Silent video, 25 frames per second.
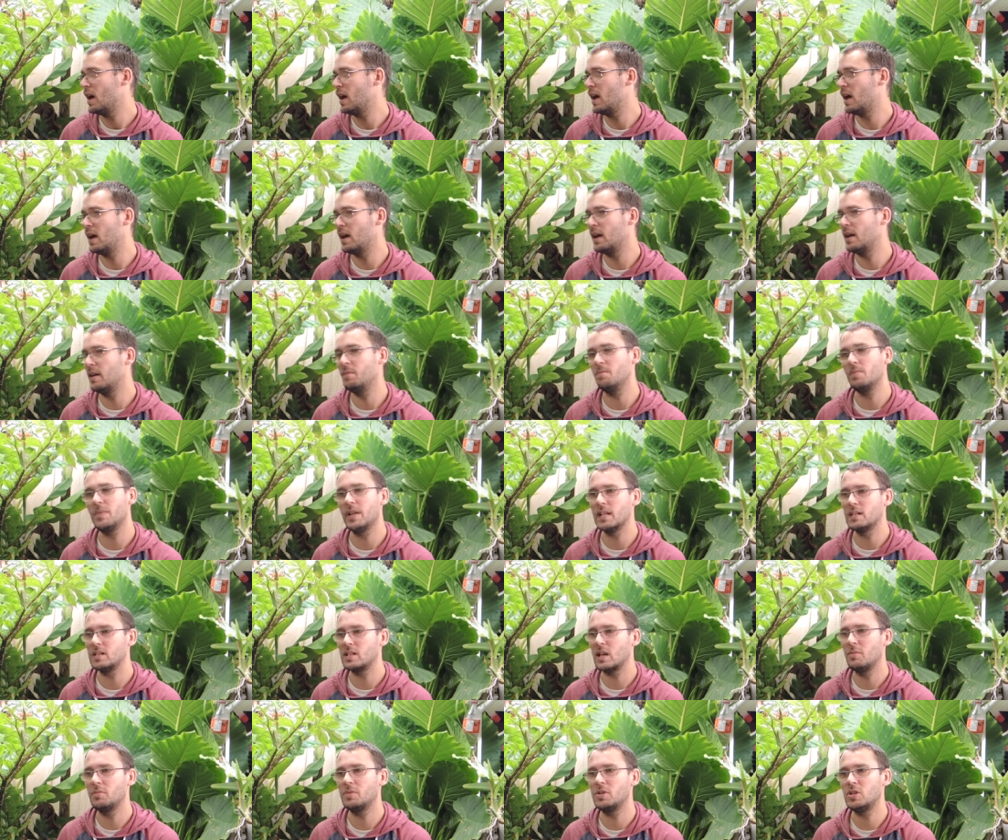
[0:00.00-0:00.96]
Uh,
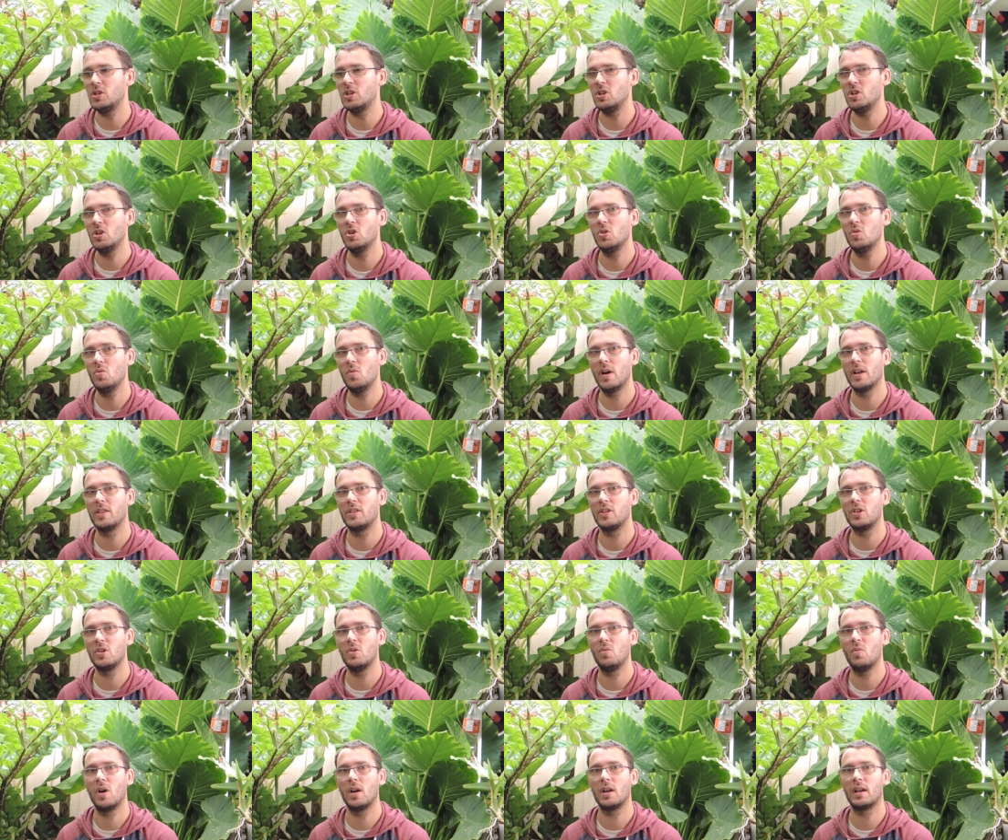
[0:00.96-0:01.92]
it's up to you whether
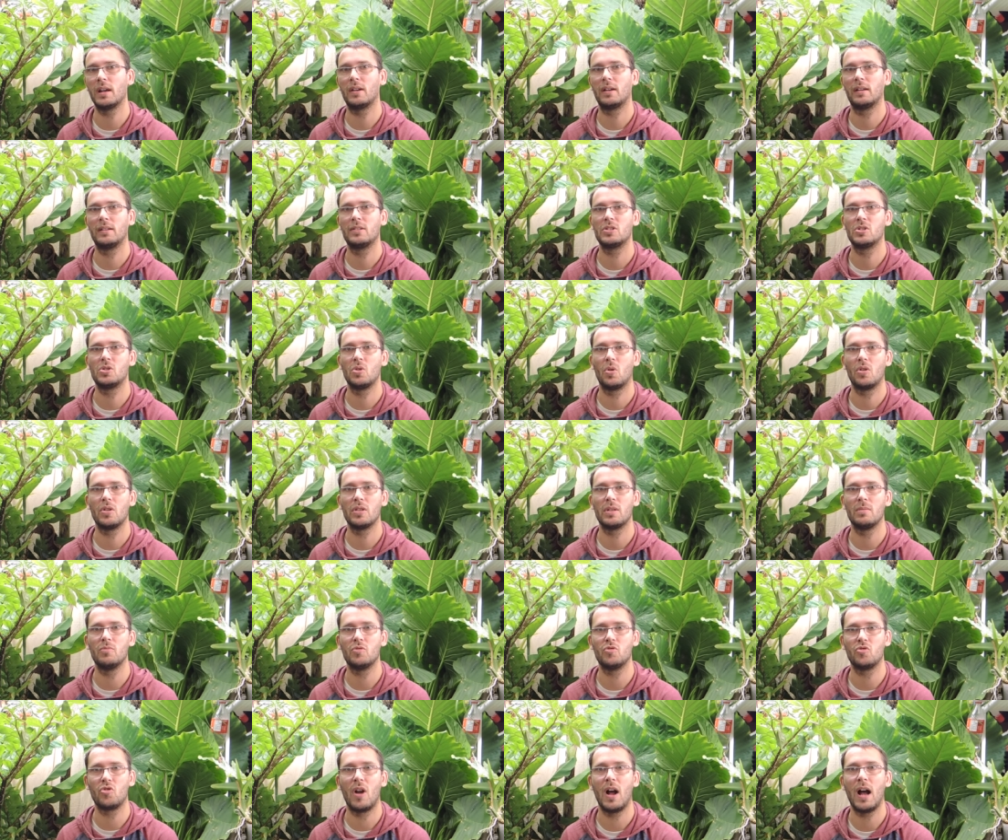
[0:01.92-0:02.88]
you want to store
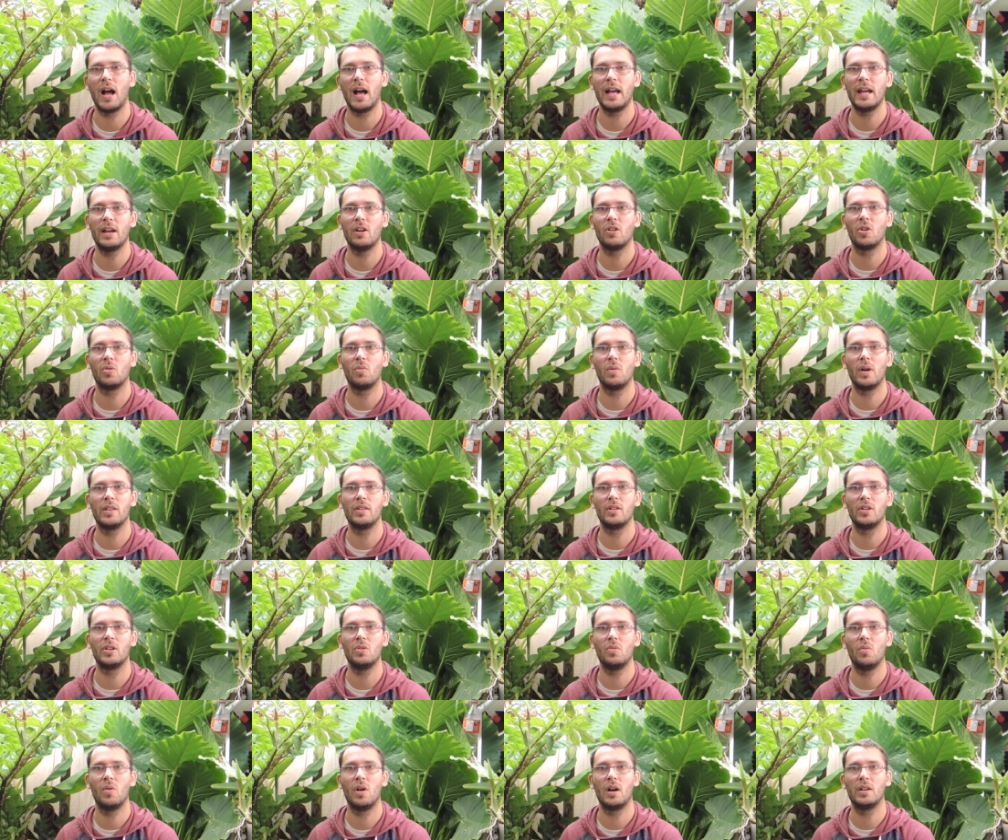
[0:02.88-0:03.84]
them dry or
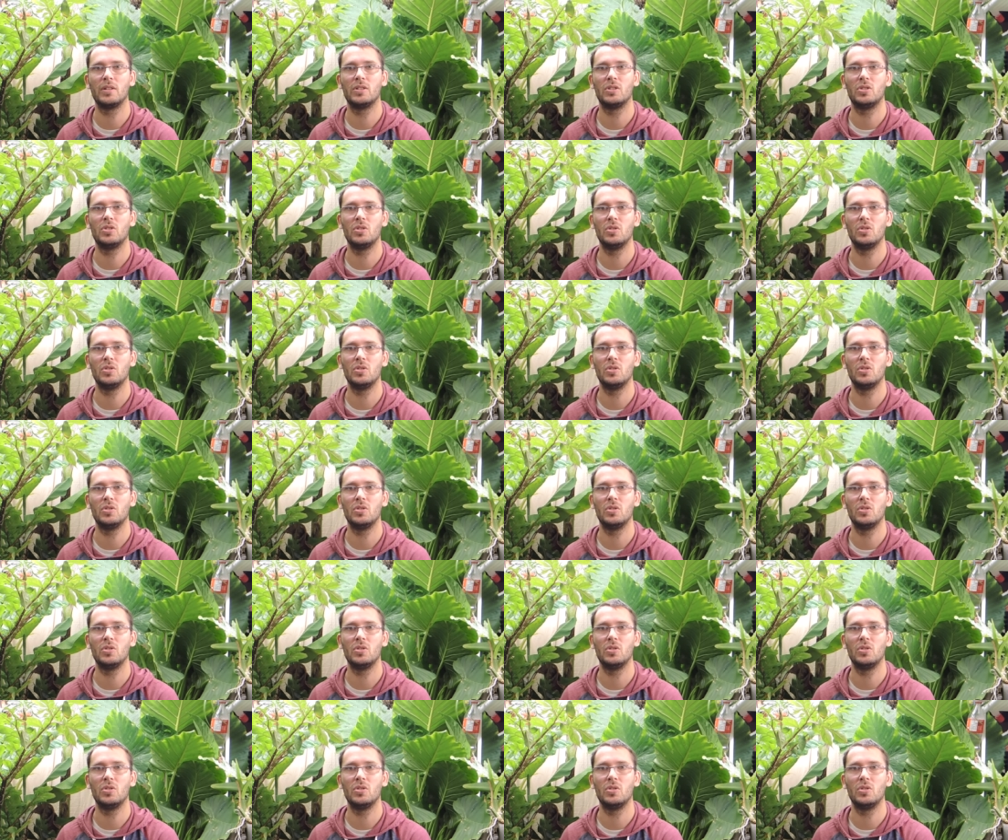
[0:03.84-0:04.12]
whether you want